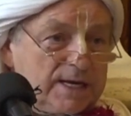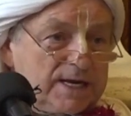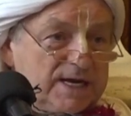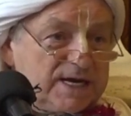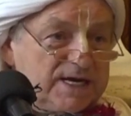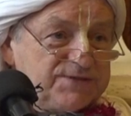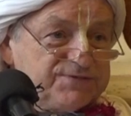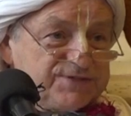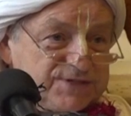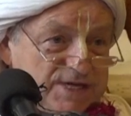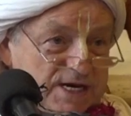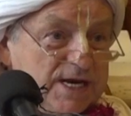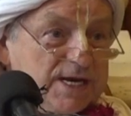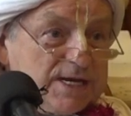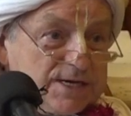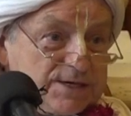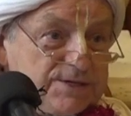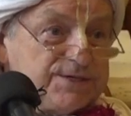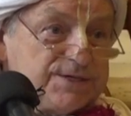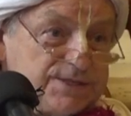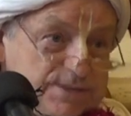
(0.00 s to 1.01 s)
if she
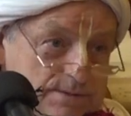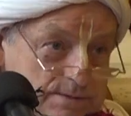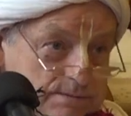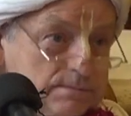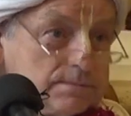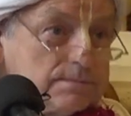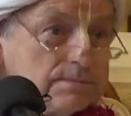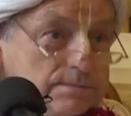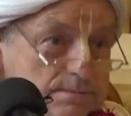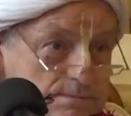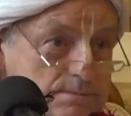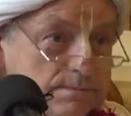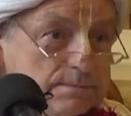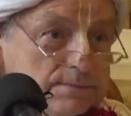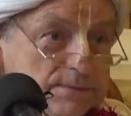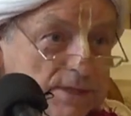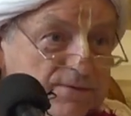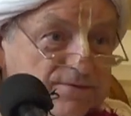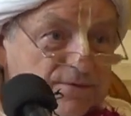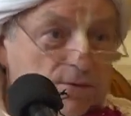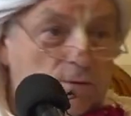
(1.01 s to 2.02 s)
is,"
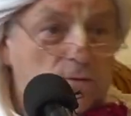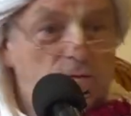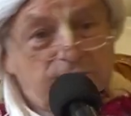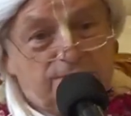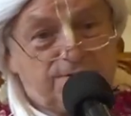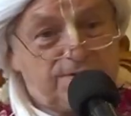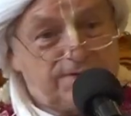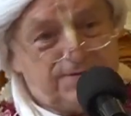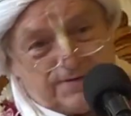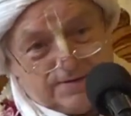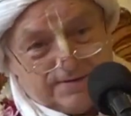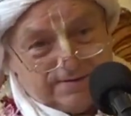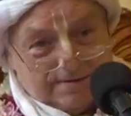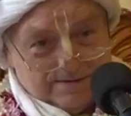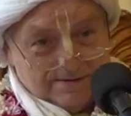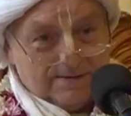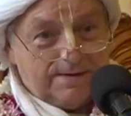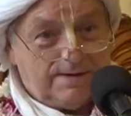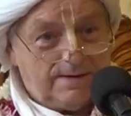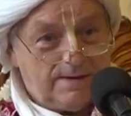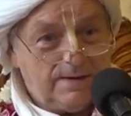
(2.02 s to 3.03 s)
of course this
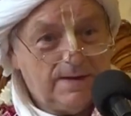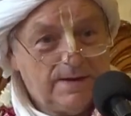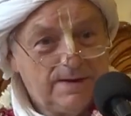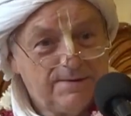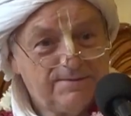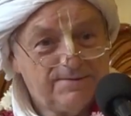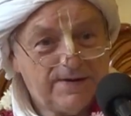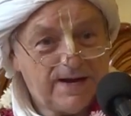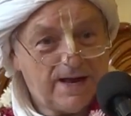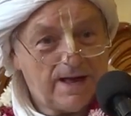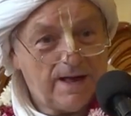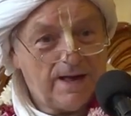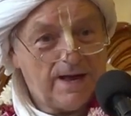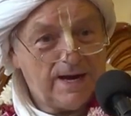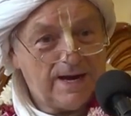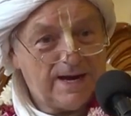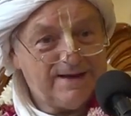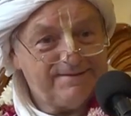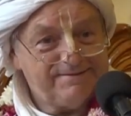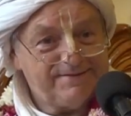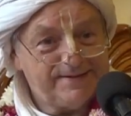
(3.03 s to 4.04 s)
is very high
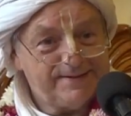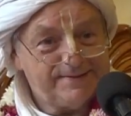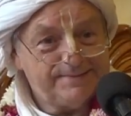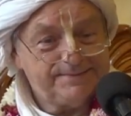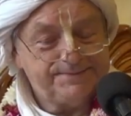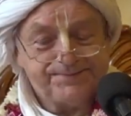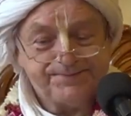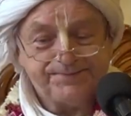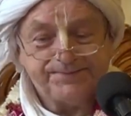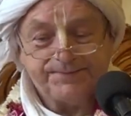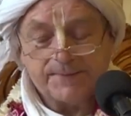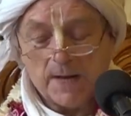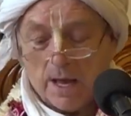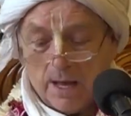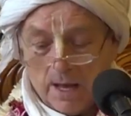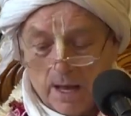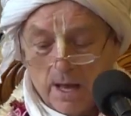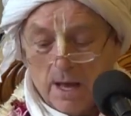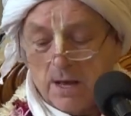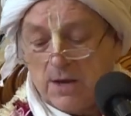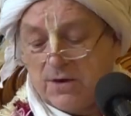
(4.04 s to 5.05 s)
level.
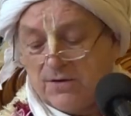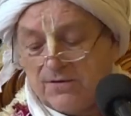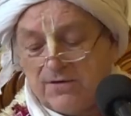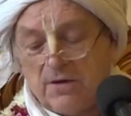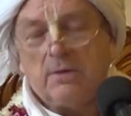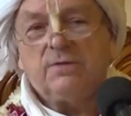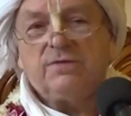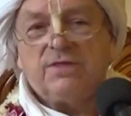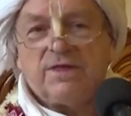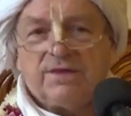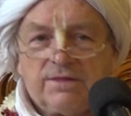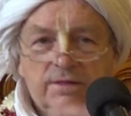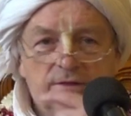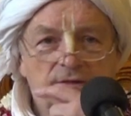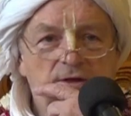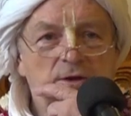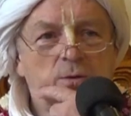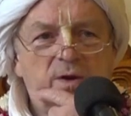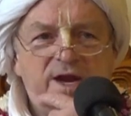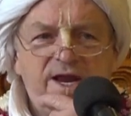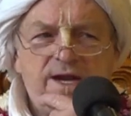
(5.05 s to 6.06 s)
So
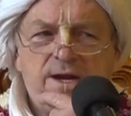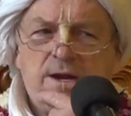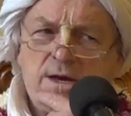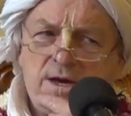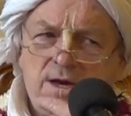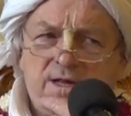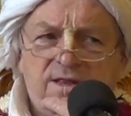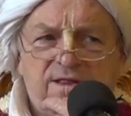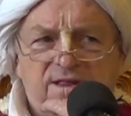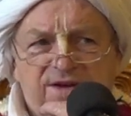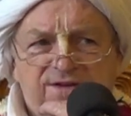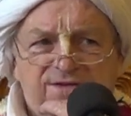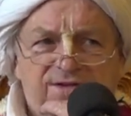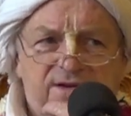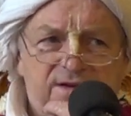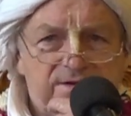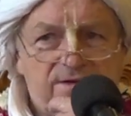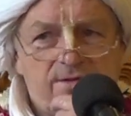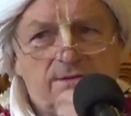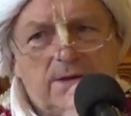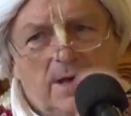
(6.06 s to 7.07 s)
the queen heard this
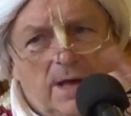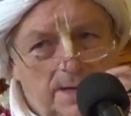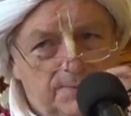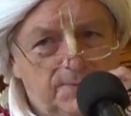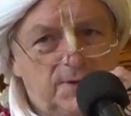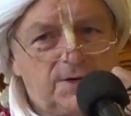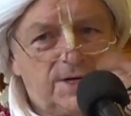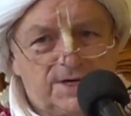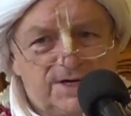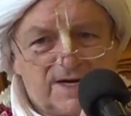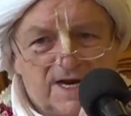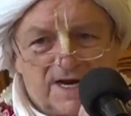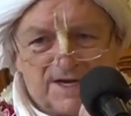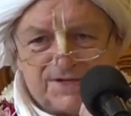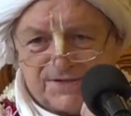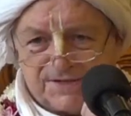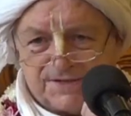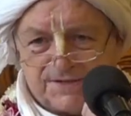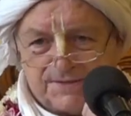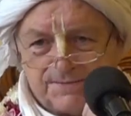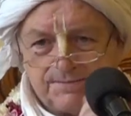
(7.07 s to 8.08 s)
and she thought, "I'm going to
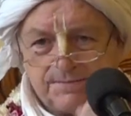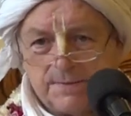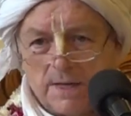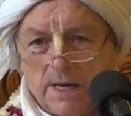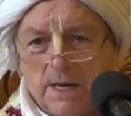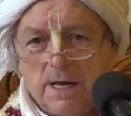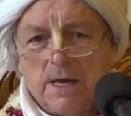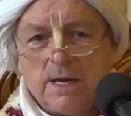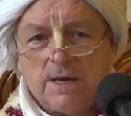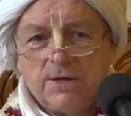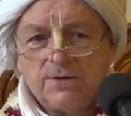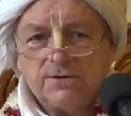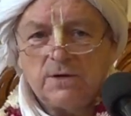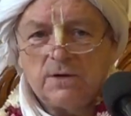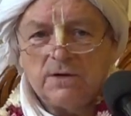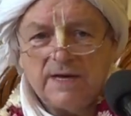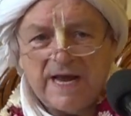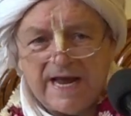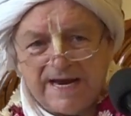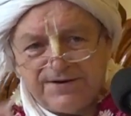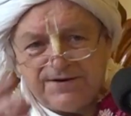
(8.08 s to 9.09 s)
test." So
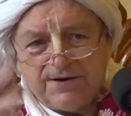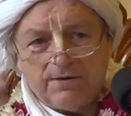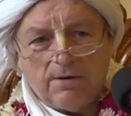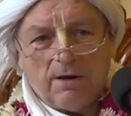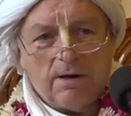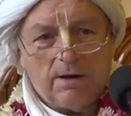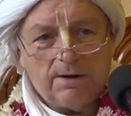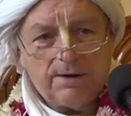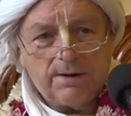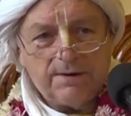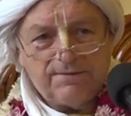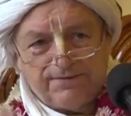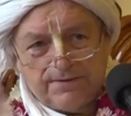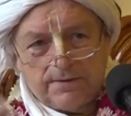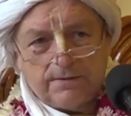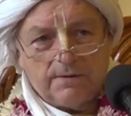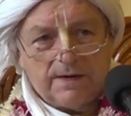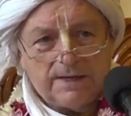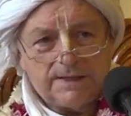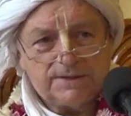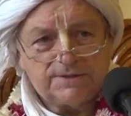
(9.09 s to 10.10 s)
later on, a
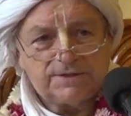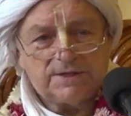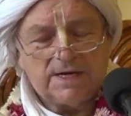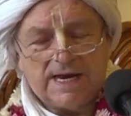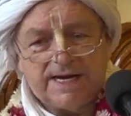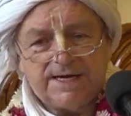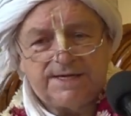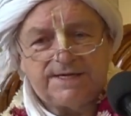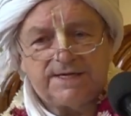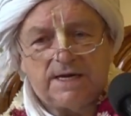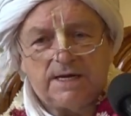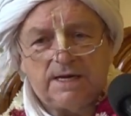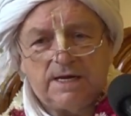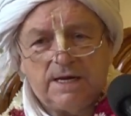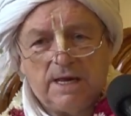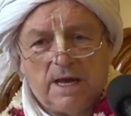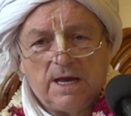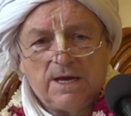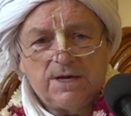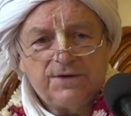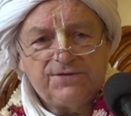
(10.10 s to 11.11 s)
few weeks later,
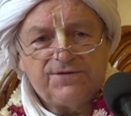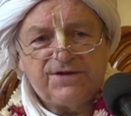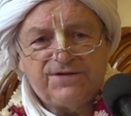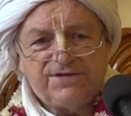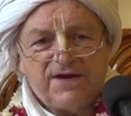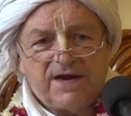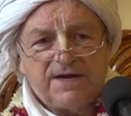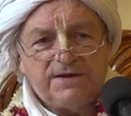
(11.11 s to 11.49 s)
she